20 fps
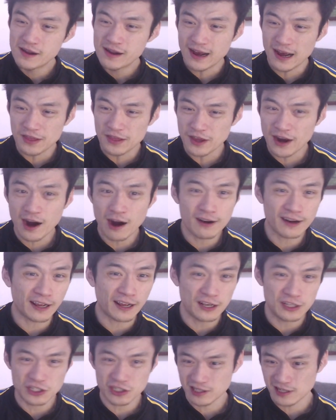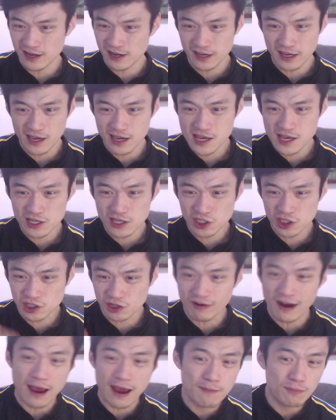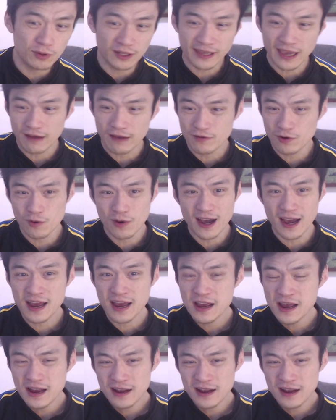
And the Hurricanes just like scrambling everywhere,